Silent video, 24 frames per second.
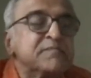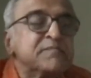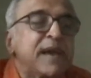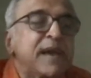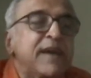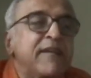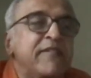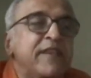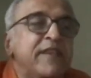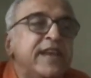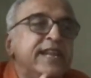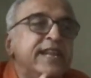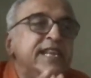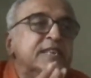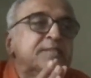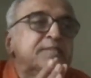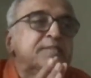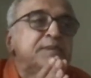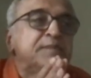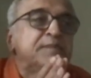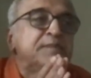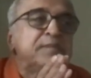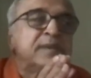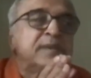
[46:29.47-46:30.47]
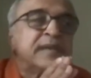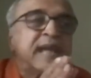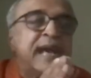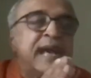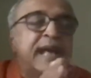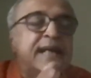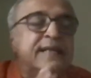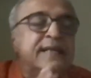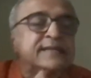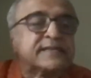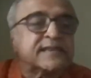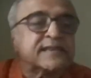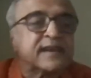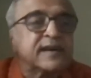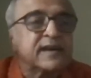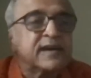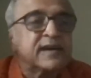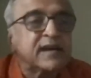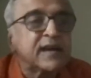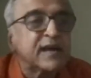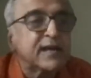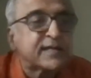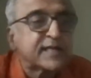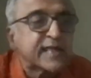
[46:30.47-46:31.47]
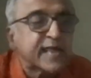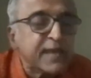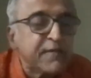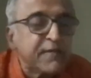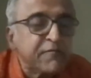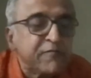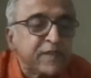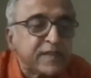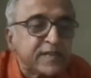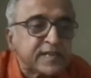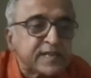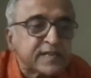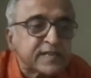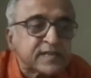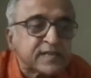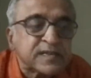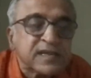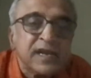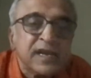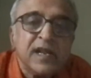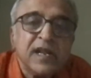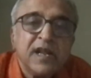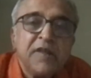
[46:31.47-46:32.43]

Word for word: by various people as uh, a theme which is